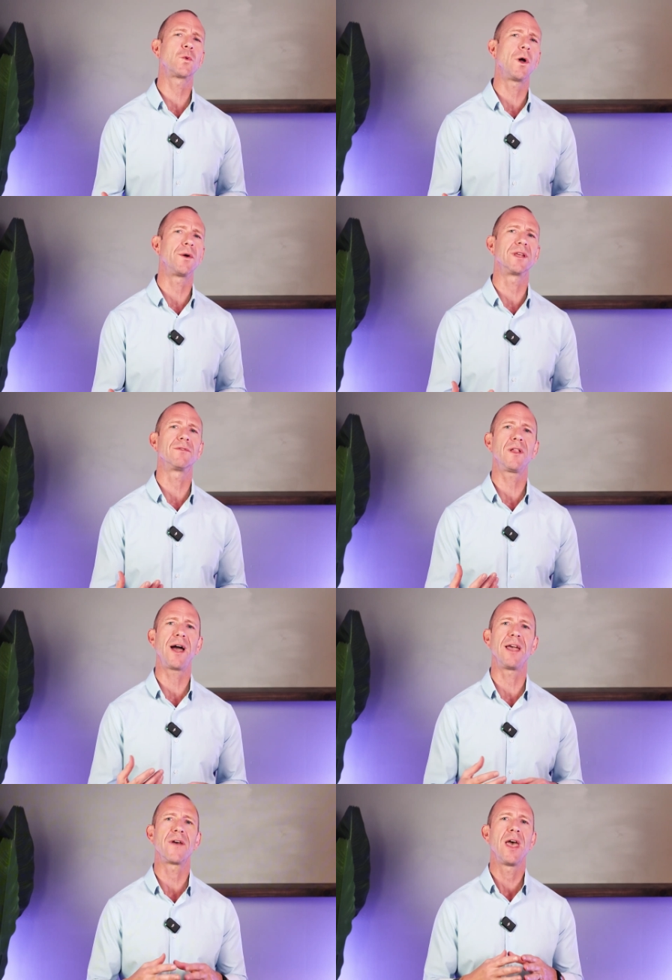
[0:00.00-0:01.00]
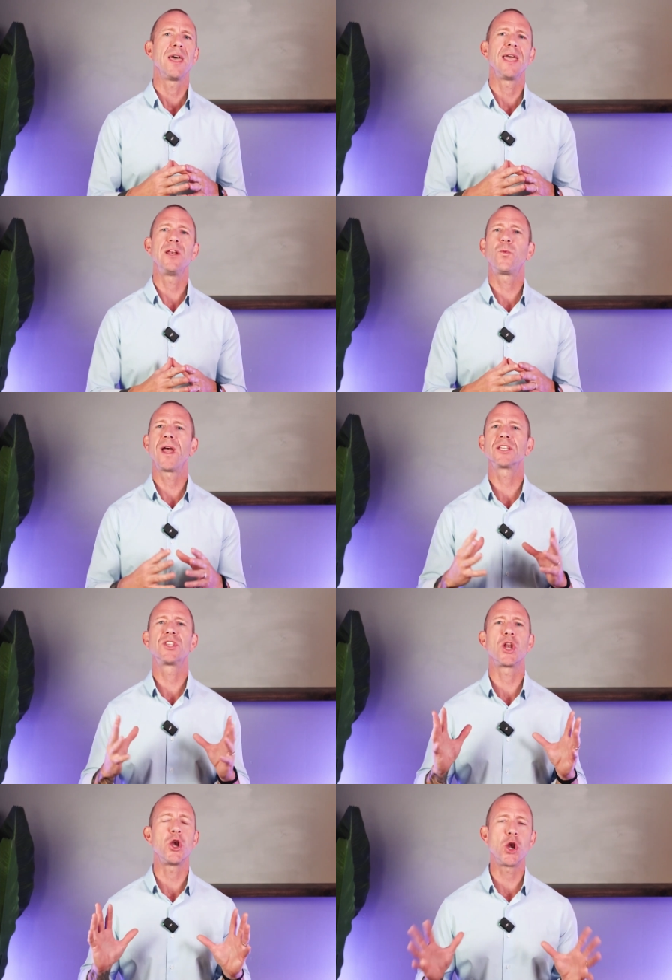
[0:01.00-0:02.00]
quality of life in ways
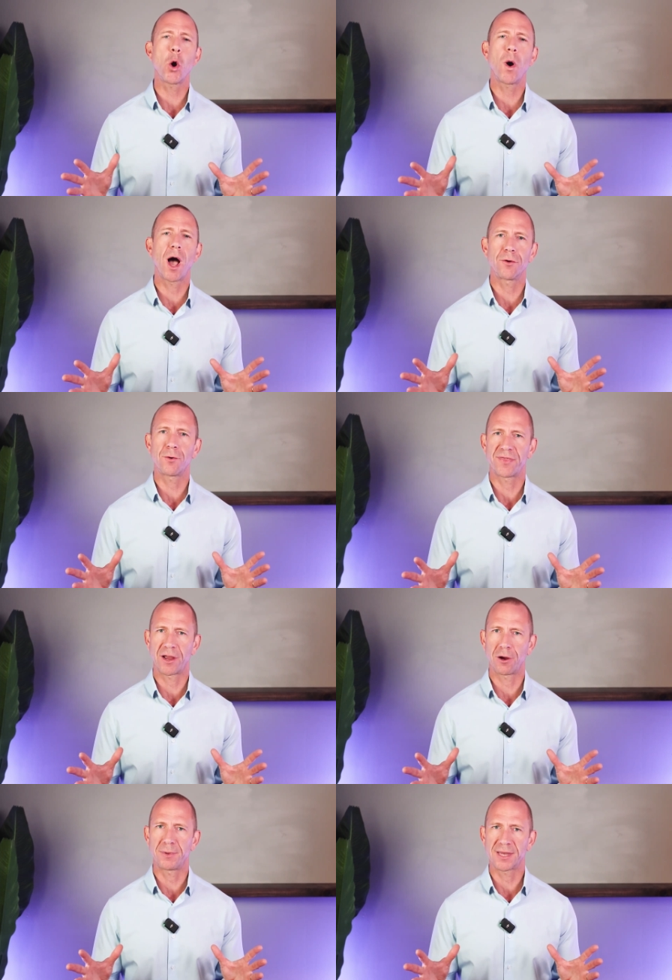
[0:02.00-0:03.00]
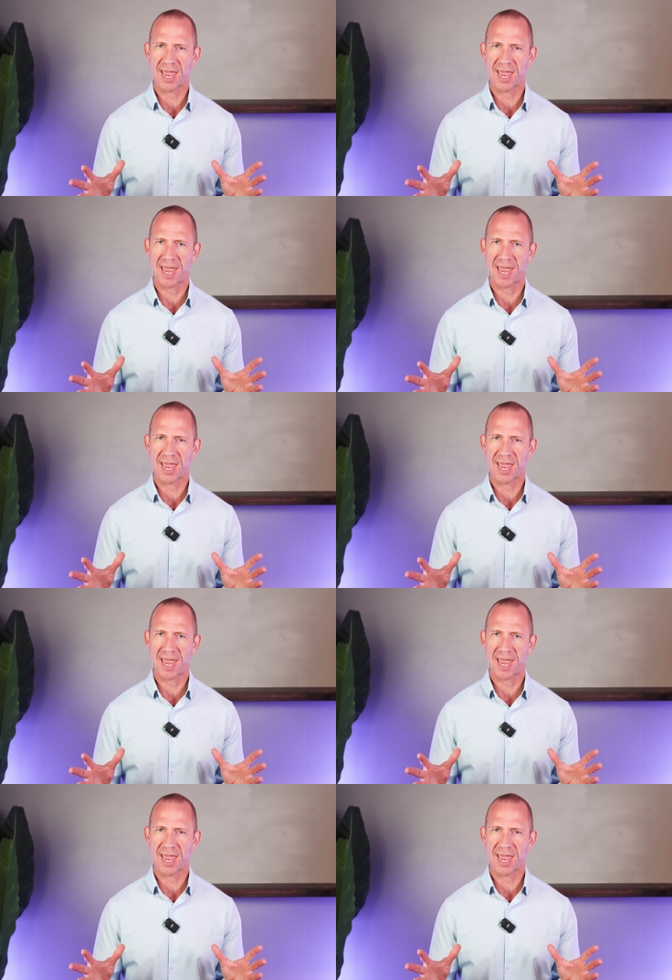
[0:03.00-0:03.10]
that no other therapy